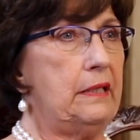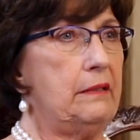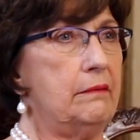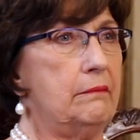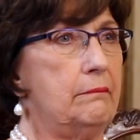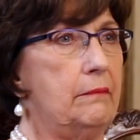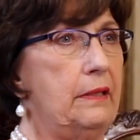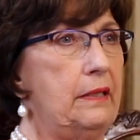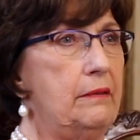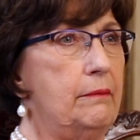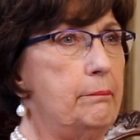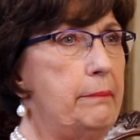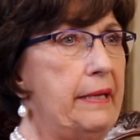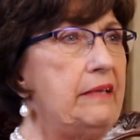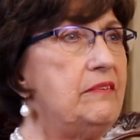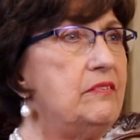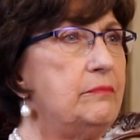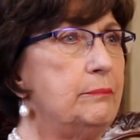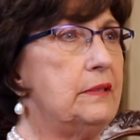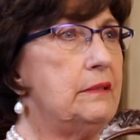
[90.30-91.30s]
in the
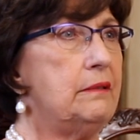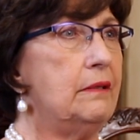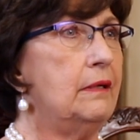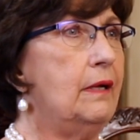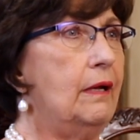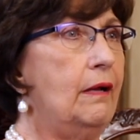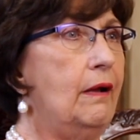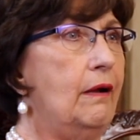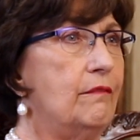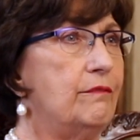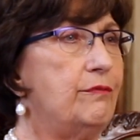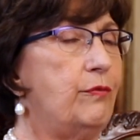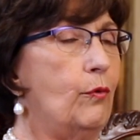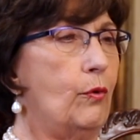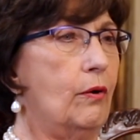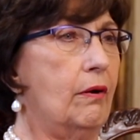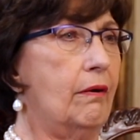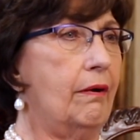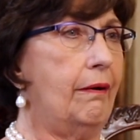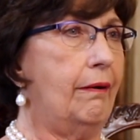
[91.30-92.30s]
basement
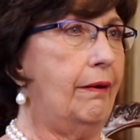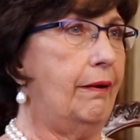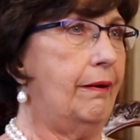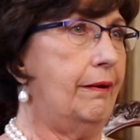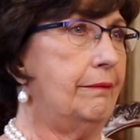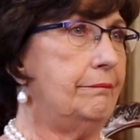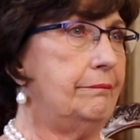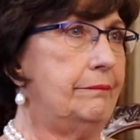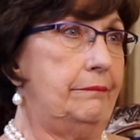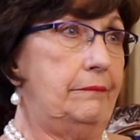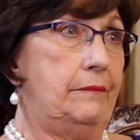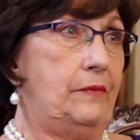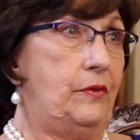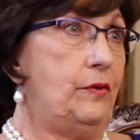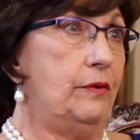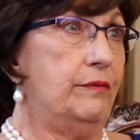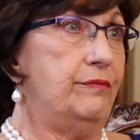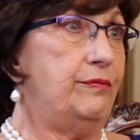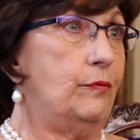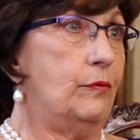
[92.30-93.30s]
for
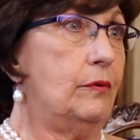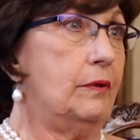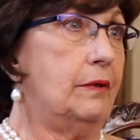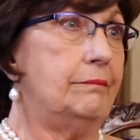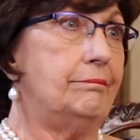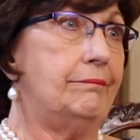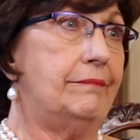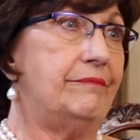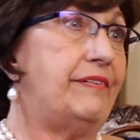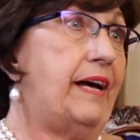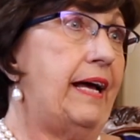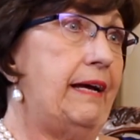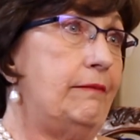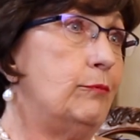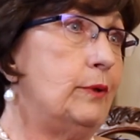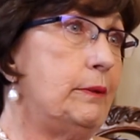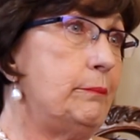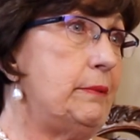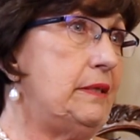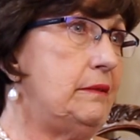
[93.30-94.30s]
for 5
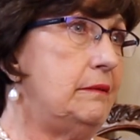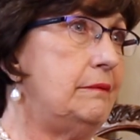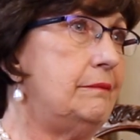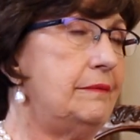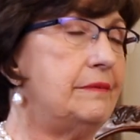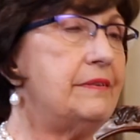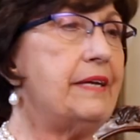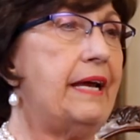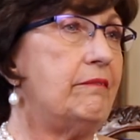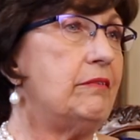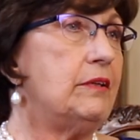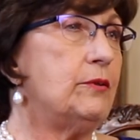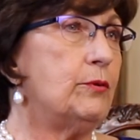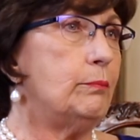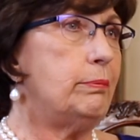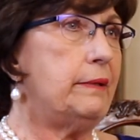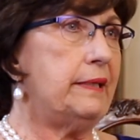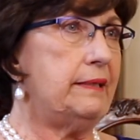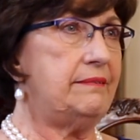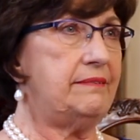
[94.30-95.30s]
women to have a
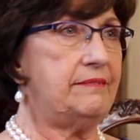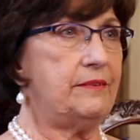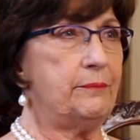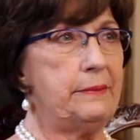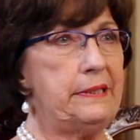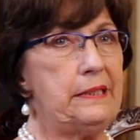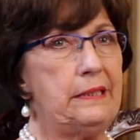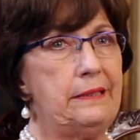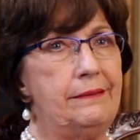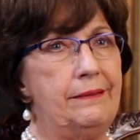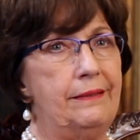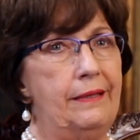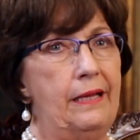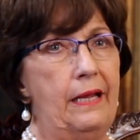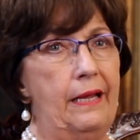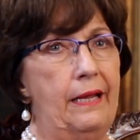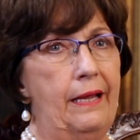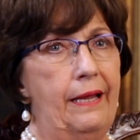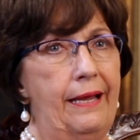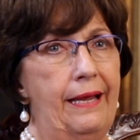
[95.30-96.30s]
little place to meet."
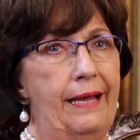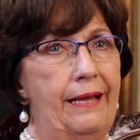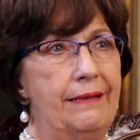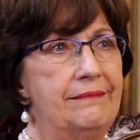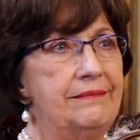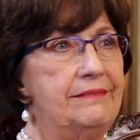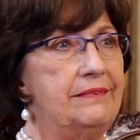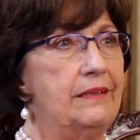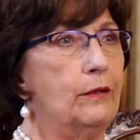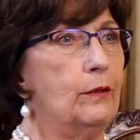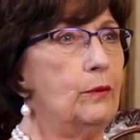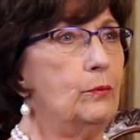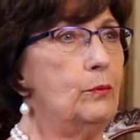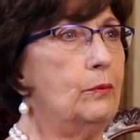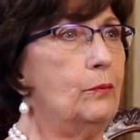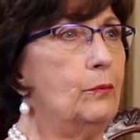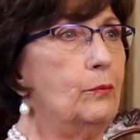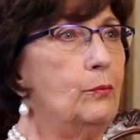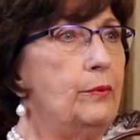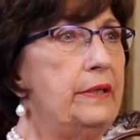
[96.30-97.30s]
And
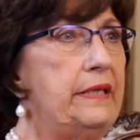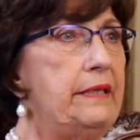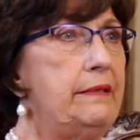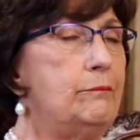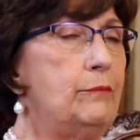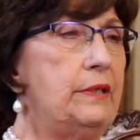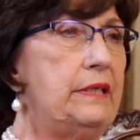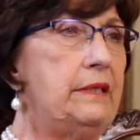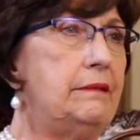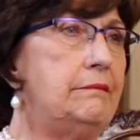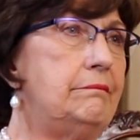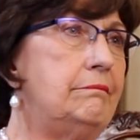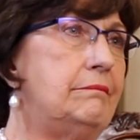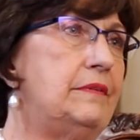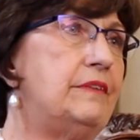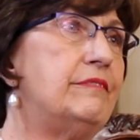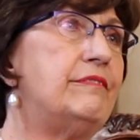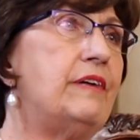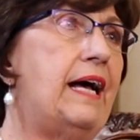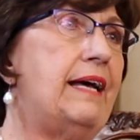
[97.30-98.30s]
so we
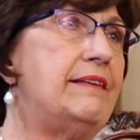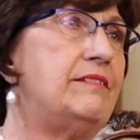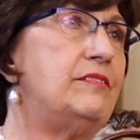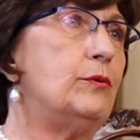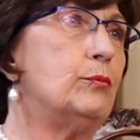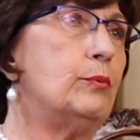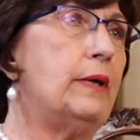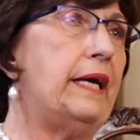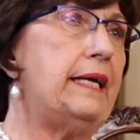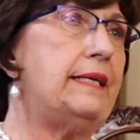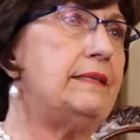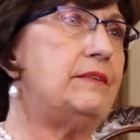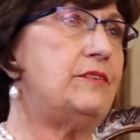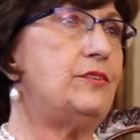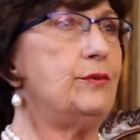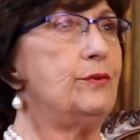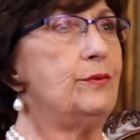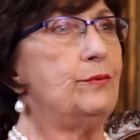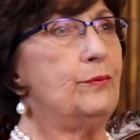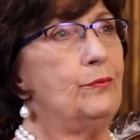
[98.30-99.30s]
devised a way
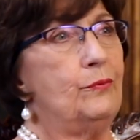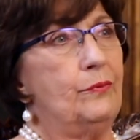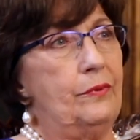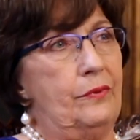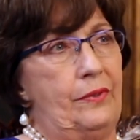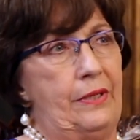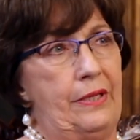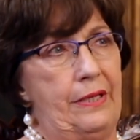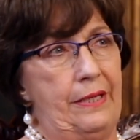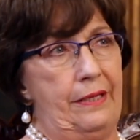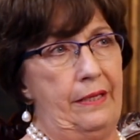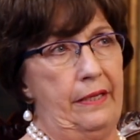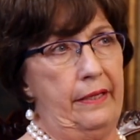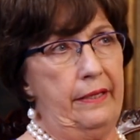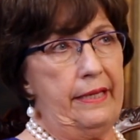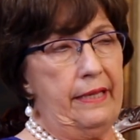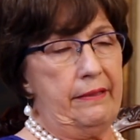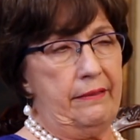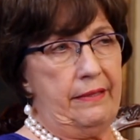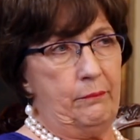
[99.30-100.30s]
to
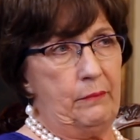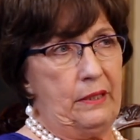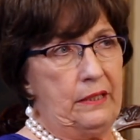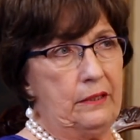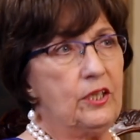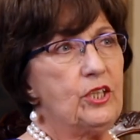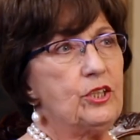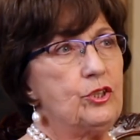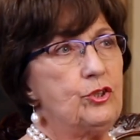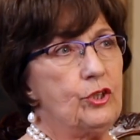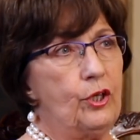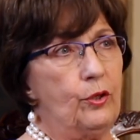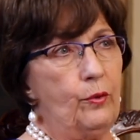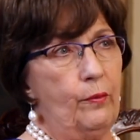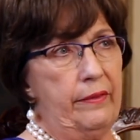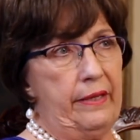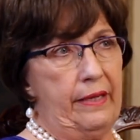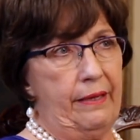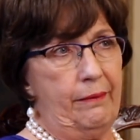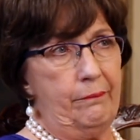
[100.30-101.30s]
get them in,
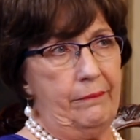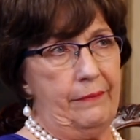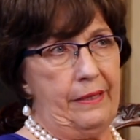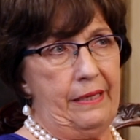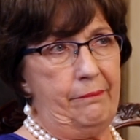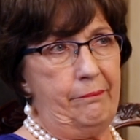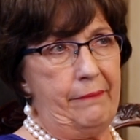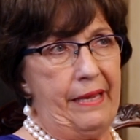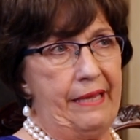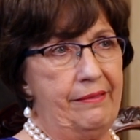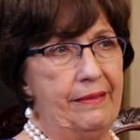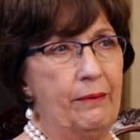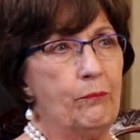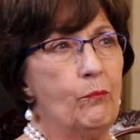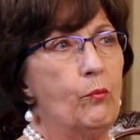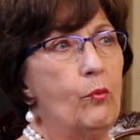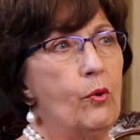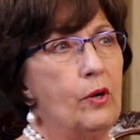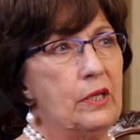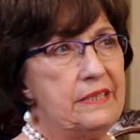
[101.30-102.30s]
cajole them, and make
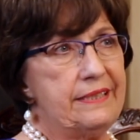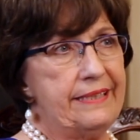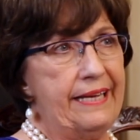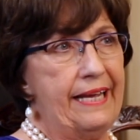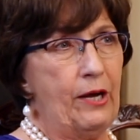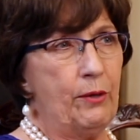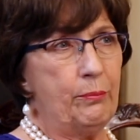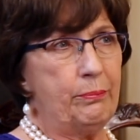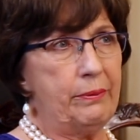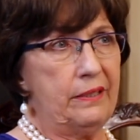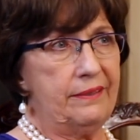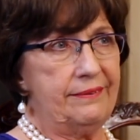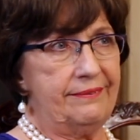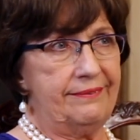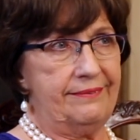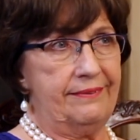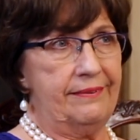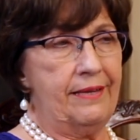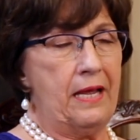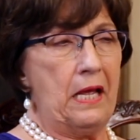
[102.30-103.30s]
them want to help
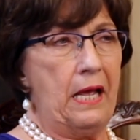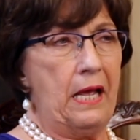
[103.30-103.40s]
us.